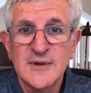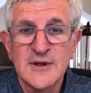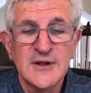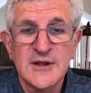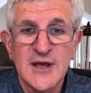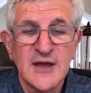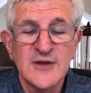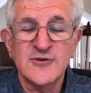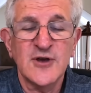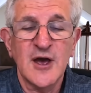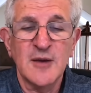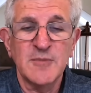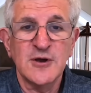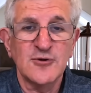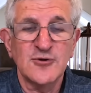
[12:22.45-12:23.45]
in the
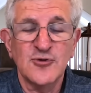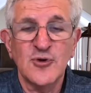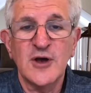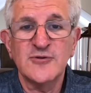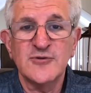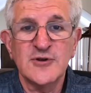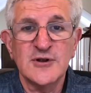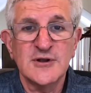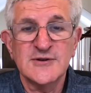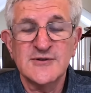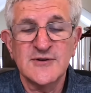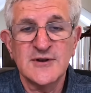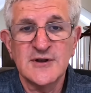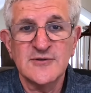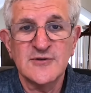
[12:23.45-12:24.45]
ACIP or trust in the
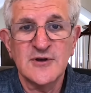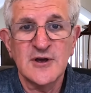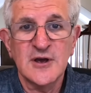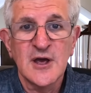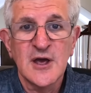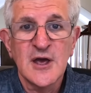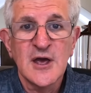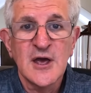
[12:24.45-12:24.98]
CDC.